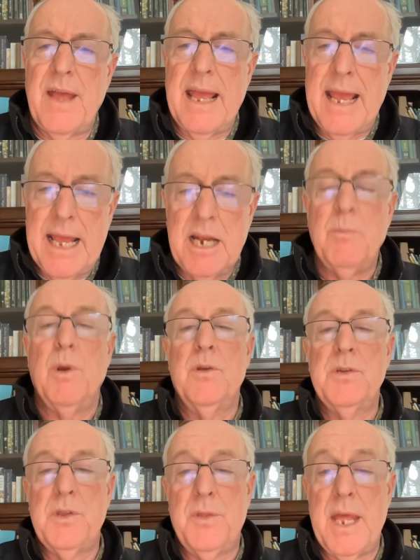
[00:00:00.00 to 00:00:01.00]

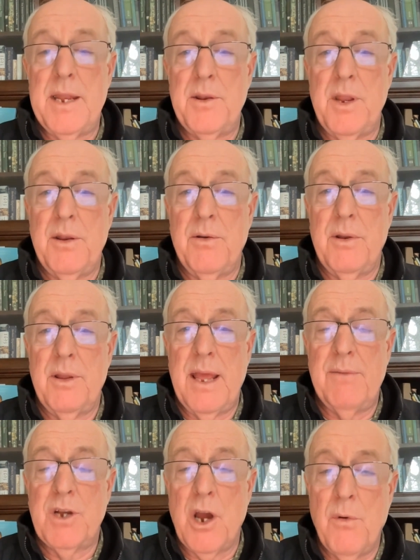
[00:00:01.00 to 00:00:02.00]
animals that
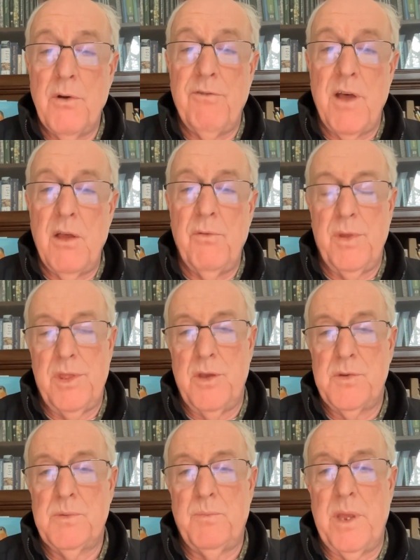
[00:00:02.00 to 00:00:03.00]
have co-evolved with
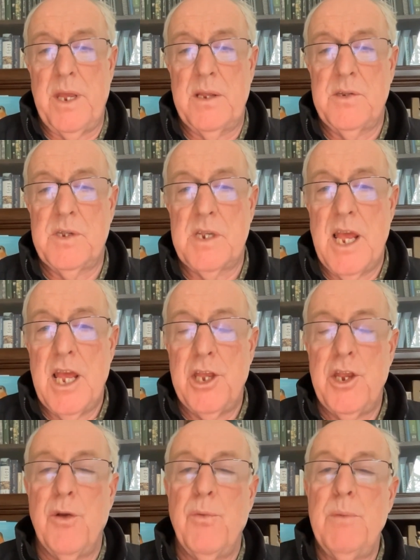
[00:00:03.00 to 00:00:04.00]
those plants,
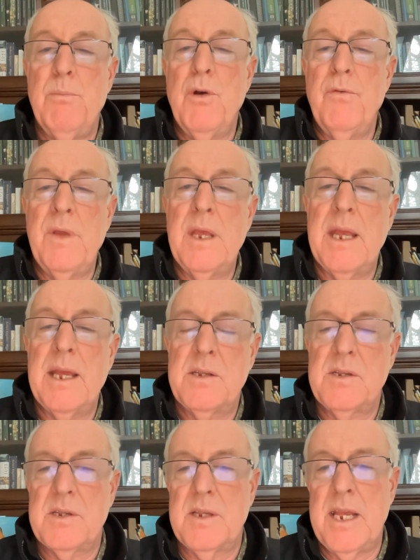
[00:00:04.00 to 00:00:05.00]
you're removing
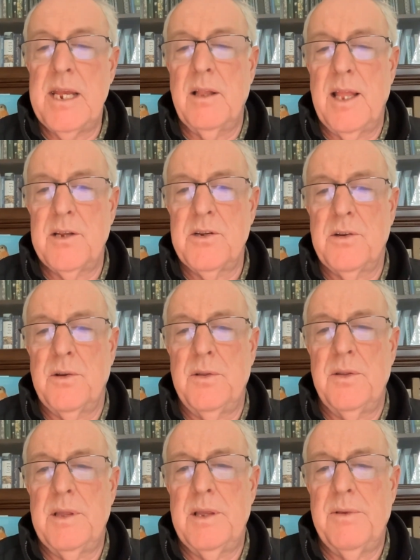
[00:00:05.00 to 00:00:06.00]
its
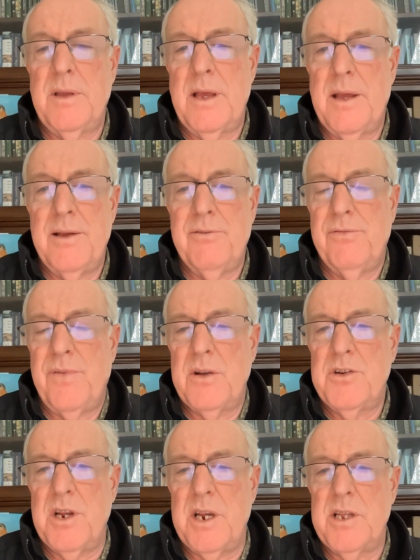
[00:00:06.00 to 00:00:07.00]
ecological
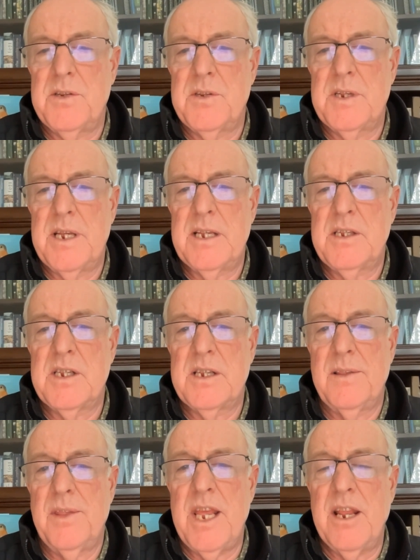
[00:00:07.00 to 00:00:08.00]
function, it's
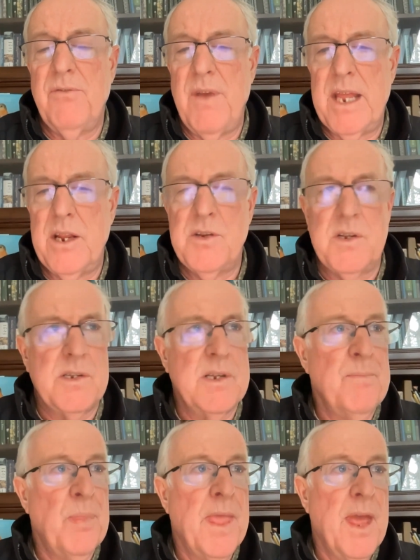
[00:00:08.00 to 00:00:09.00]
the advantages.
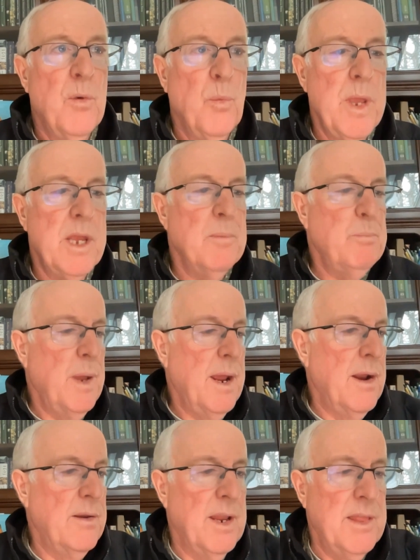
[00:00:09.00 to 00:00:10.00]
We
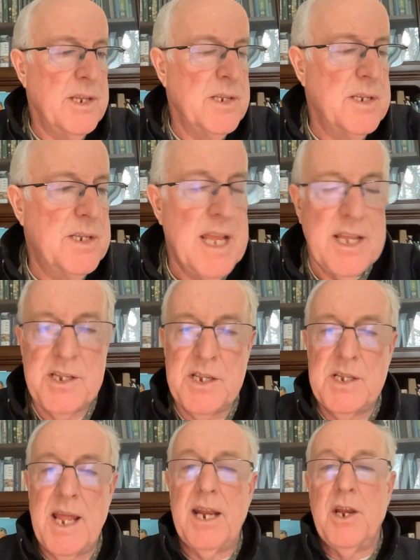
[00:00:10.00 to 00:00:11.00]
compared, now this
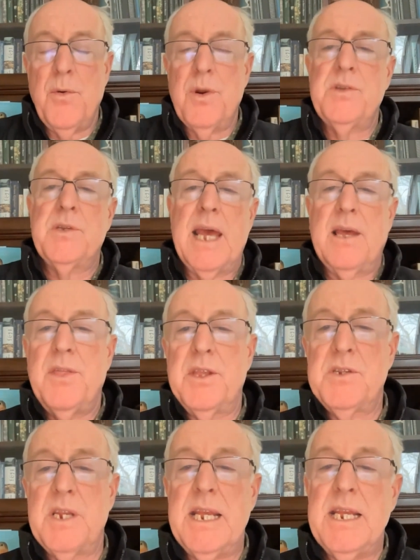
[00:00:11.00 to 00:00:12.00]
is not a north-south,
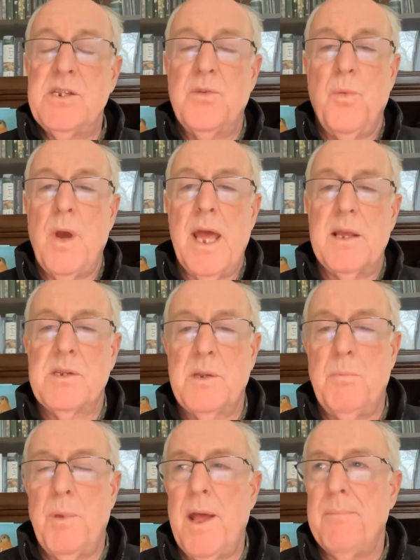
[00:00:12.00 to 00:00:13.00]
it's an east-west,
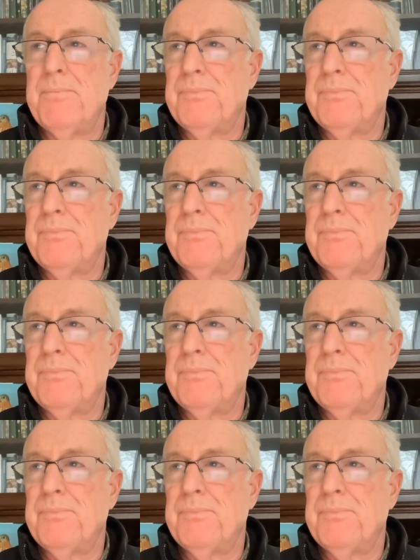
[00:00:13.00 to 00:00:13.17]
but